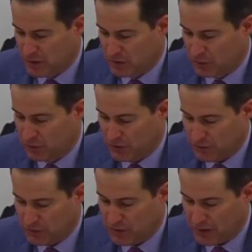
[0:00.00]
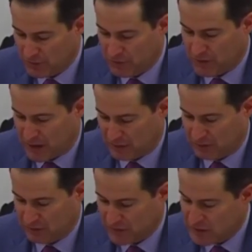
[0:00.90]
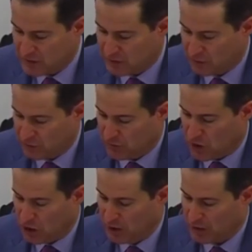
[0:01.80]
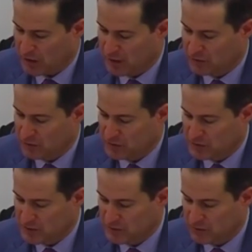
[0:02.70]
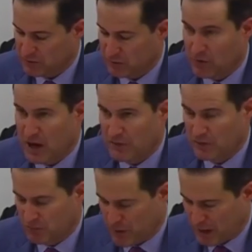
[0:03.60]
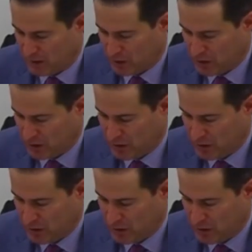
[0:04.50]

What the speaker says: Those efforts have in fact succeeded so far, and as you can see from the graph of the backlog